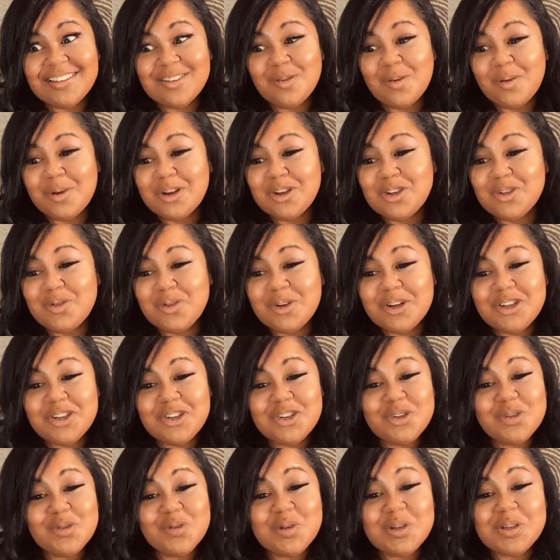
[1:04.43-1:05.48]

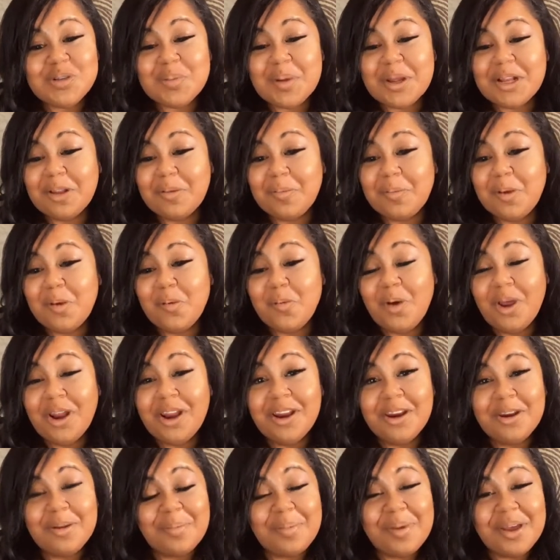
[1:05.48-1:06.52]
2022 is about to be one
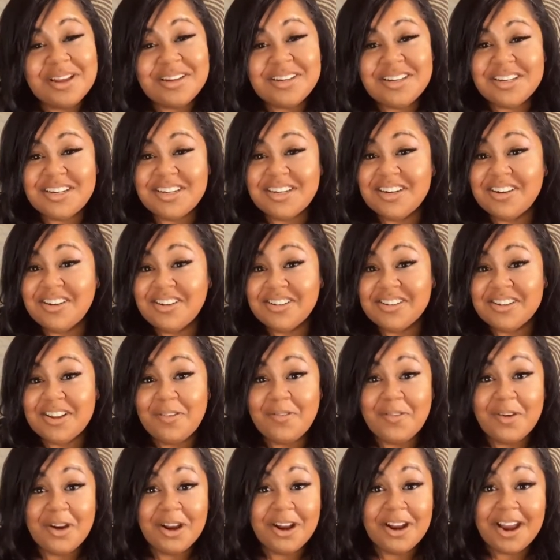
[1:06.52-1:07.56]
of the best years
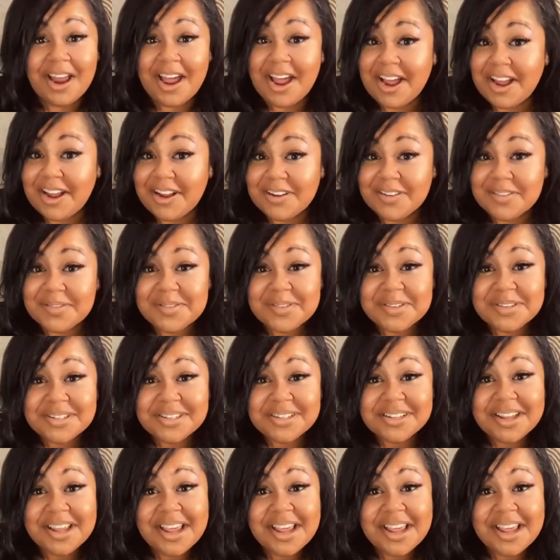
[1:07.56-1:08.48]
of our lives.